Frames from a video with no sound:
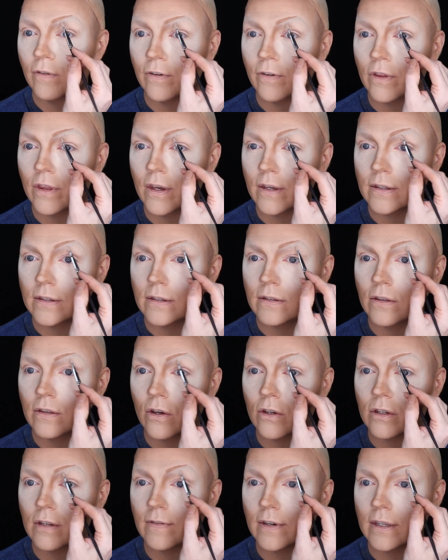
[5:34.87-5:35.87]
for
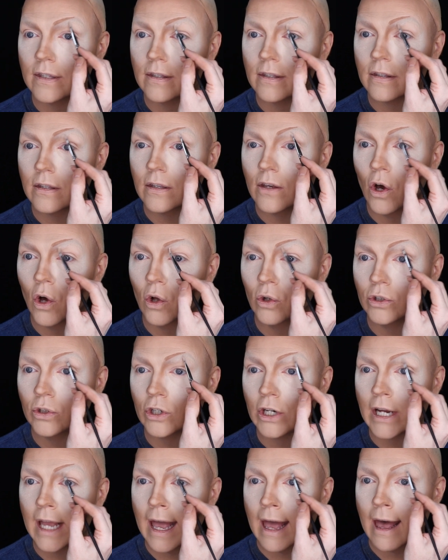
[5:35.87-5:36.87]
those of us
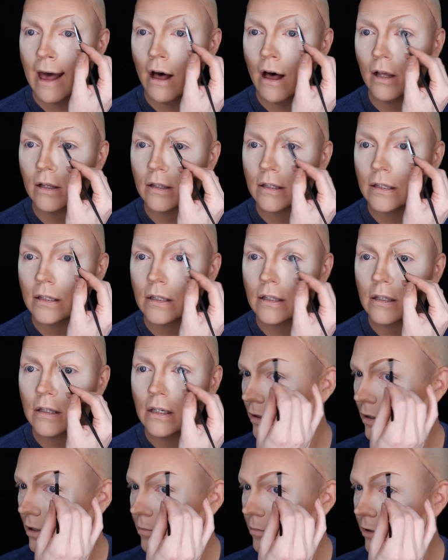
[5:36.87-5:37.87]
older gals.
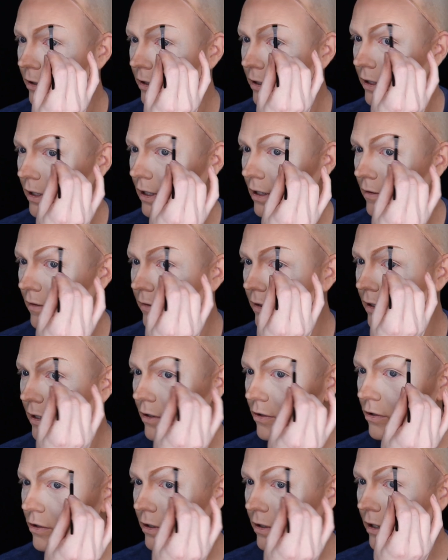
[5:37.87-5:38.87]
I believe that
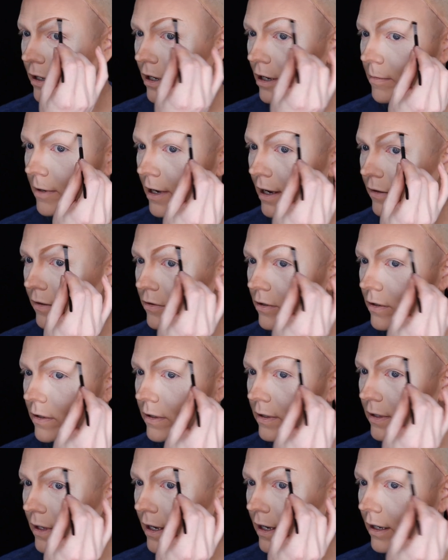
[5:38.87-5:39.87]
it should come out
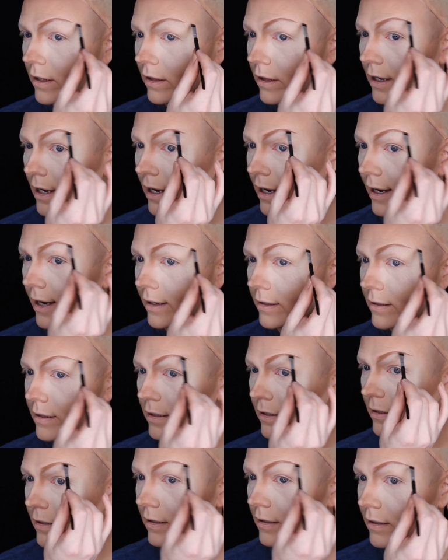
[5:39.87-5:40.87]
just like
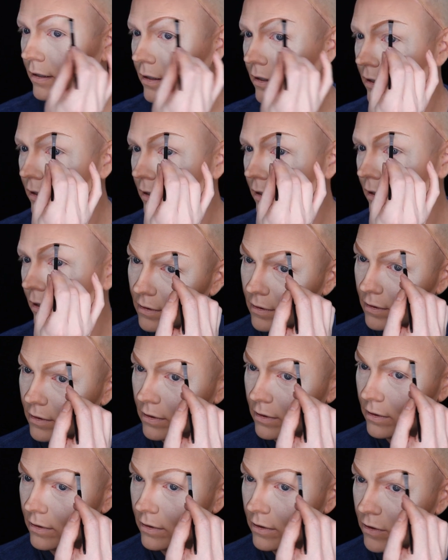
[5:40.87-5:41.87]
that.
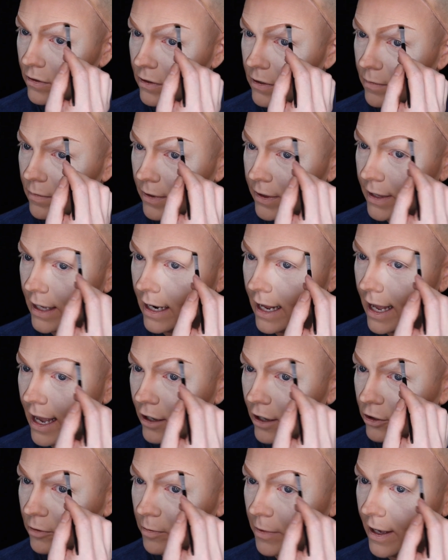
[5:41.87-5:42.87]
You just want that
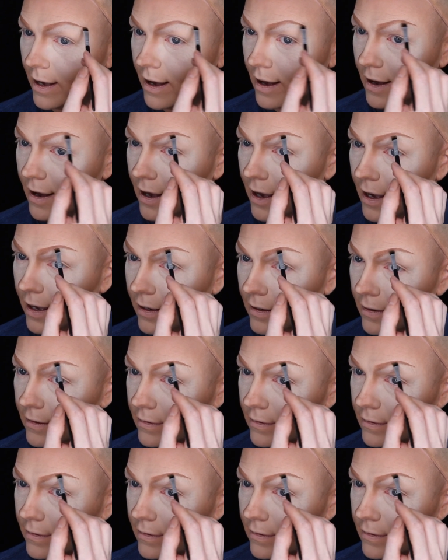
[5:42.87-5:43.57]
angle to be high.